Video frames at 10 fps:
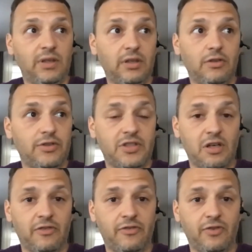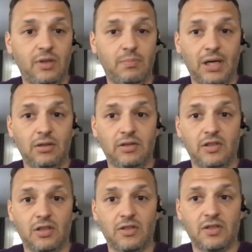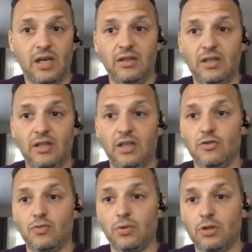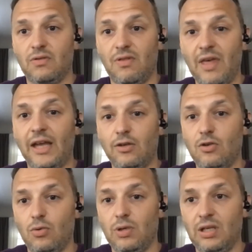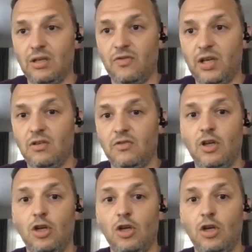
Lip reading: little stuff in politics, I think, is really that new and innovative.